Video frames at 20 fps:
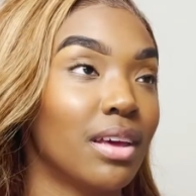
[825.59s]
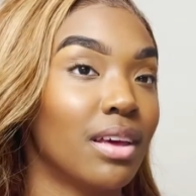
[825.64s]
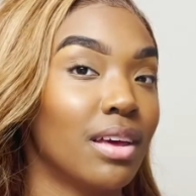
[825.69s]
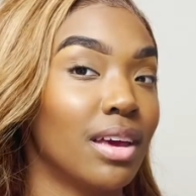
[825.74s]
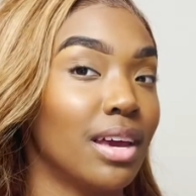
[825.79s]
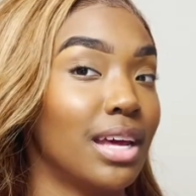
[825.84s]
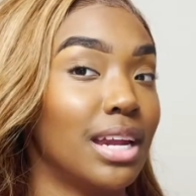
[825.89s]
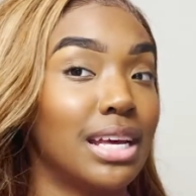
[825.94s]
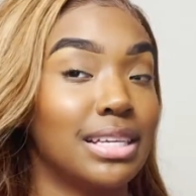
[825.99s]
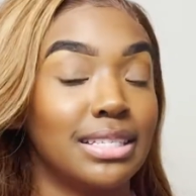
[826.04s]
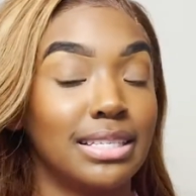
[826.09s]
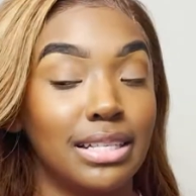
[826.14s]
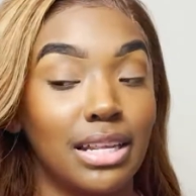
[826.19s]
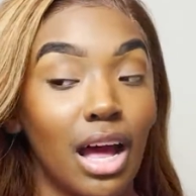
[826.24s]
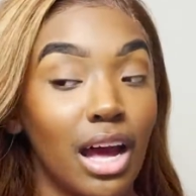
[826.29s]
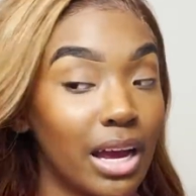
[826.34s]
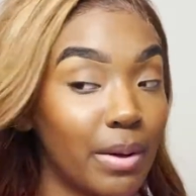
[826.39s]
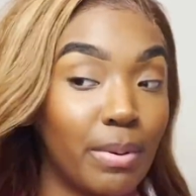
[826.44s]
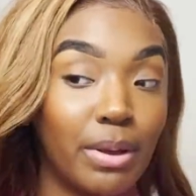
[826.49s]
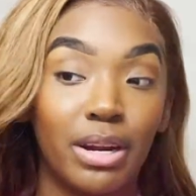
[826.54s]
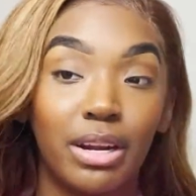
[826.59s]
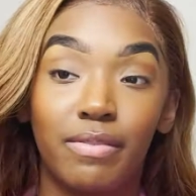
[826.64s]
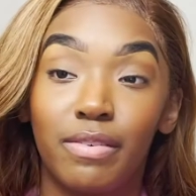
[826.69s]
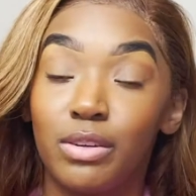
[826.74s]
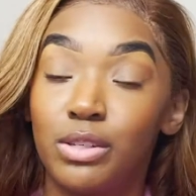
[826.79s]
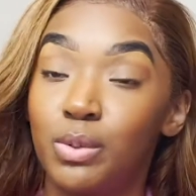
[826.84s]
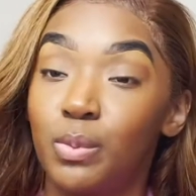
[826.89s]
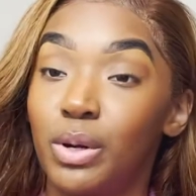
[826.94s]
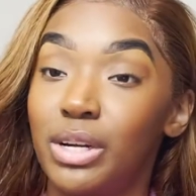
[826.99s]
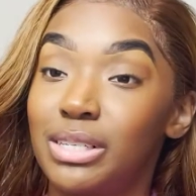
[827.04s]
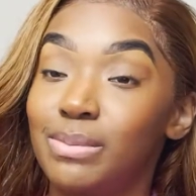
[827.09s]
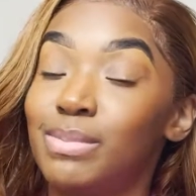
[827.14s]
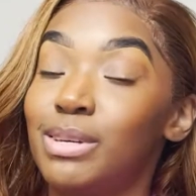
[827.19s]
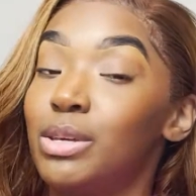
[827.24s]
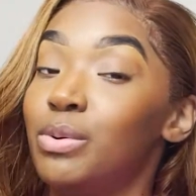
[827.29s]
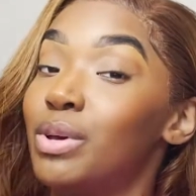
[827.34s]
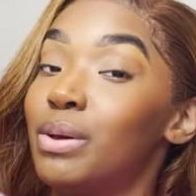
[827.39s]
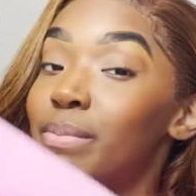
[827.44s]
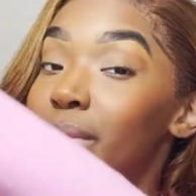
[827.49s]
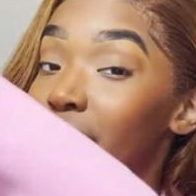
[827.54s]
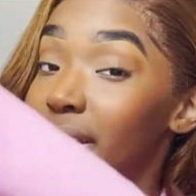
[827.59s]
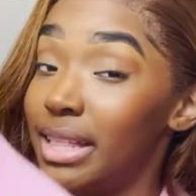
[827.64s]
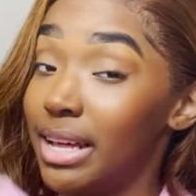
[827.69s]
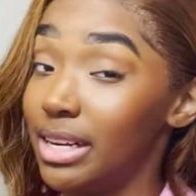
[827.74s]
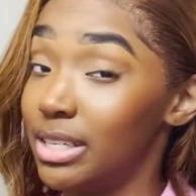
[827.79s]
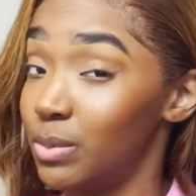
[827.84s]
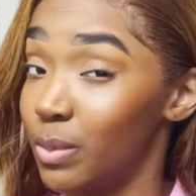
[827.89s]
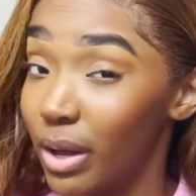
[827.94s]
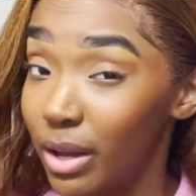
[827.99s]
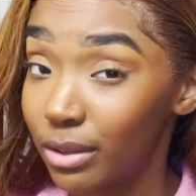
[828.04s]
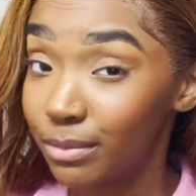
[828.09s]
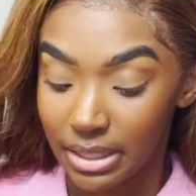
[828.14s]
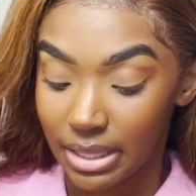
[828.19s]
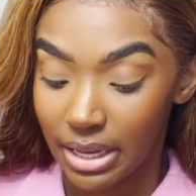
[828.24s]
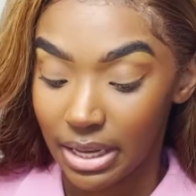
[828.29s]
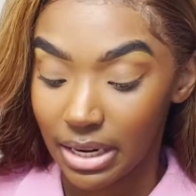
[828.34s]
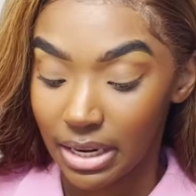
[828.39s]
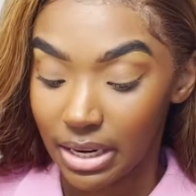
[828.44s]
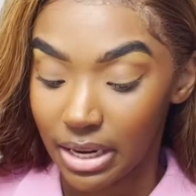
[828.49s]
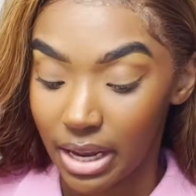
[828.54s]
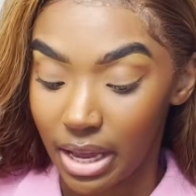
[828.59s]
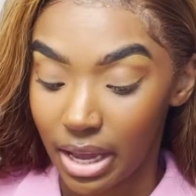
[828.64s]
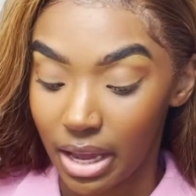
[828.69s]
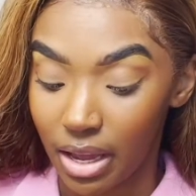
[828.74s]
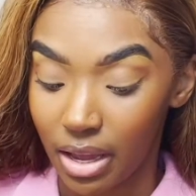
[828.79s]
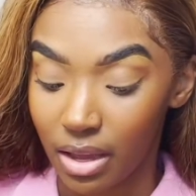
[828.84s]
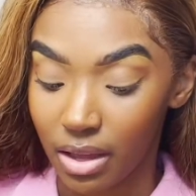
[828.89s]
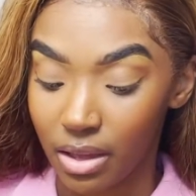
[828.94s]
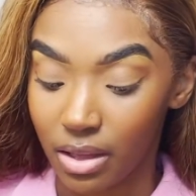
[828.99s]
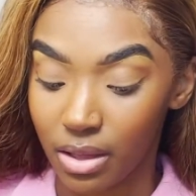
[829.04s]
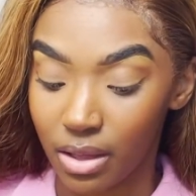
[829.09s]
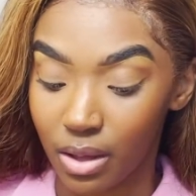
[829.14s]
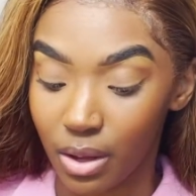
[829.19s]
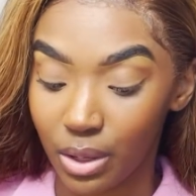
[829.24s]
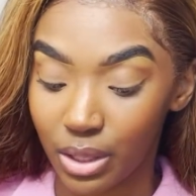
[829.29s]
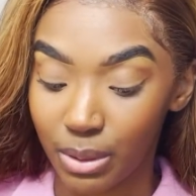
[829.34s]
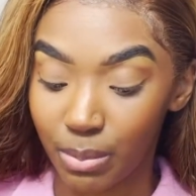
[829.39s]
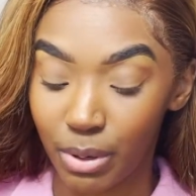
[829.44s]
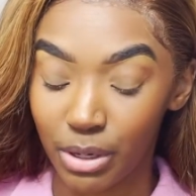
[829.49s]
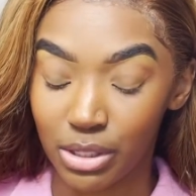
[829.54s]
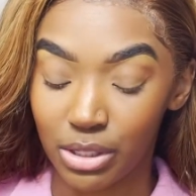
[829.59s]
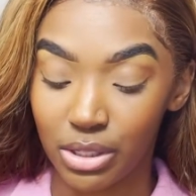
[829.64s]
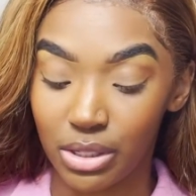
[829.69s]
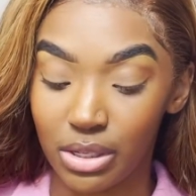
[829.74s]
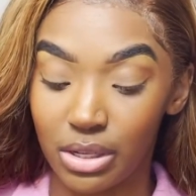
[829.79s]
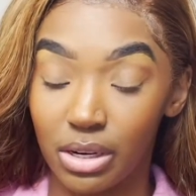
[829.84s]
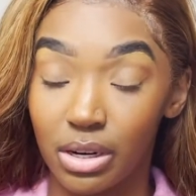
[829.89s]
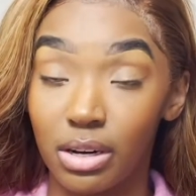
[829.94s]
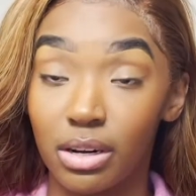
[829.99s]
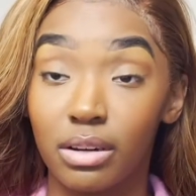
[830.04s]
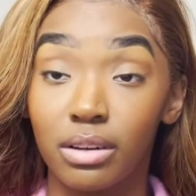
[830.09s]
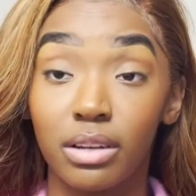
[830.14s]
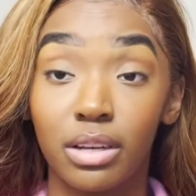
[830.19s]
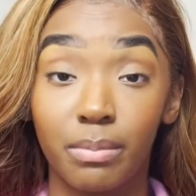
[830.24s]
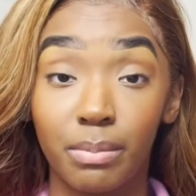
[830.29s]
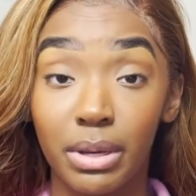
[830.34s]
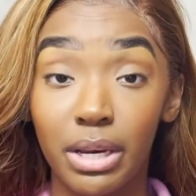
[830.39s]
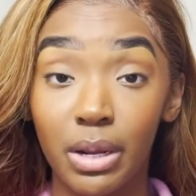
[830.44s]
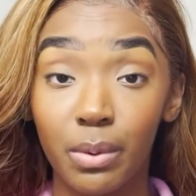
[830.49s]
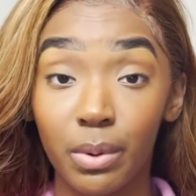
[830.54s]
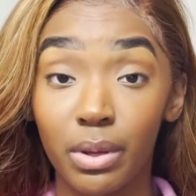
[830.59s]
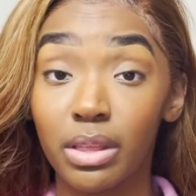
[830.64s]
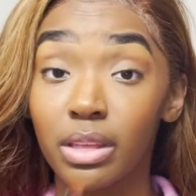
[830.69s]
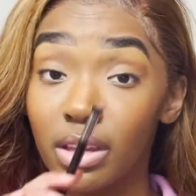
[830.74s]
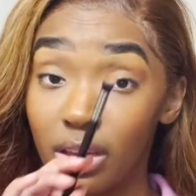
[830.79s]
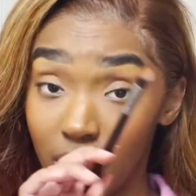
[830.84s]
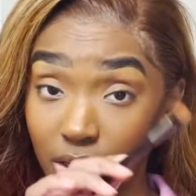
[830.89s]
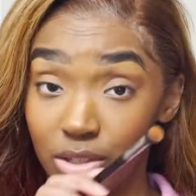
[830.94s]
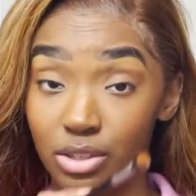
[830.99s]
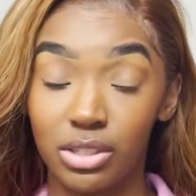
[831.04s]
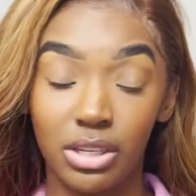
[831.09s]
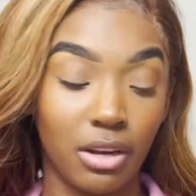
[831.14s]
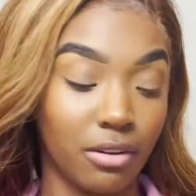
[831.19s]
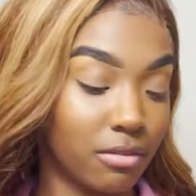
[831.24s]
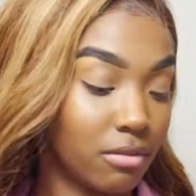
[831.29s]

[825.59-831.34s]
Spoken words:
And as non-competitive as you want it to be, you can make it that as well. At the end of the day, the only person you're competing with is yourself.